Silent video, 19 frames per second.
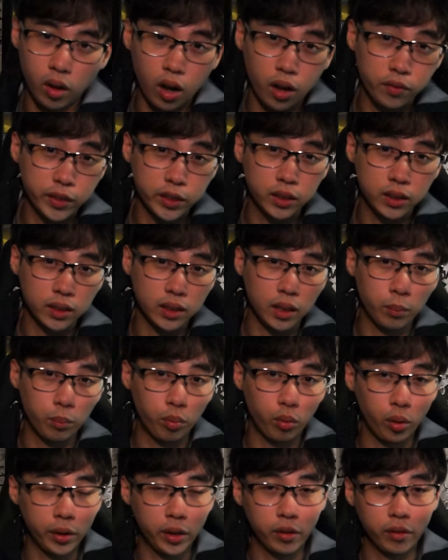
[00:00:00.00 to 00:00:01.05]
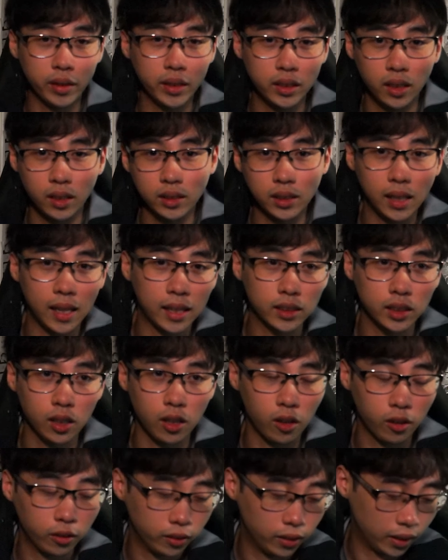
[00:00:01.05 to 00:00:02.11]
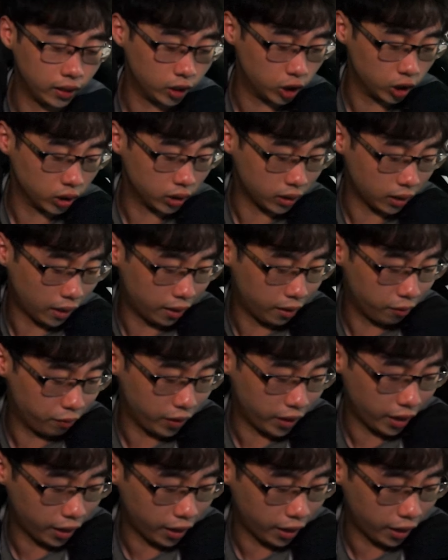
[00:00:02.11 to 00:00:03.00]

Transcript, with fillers: obviously embroidery does last longer than just kind of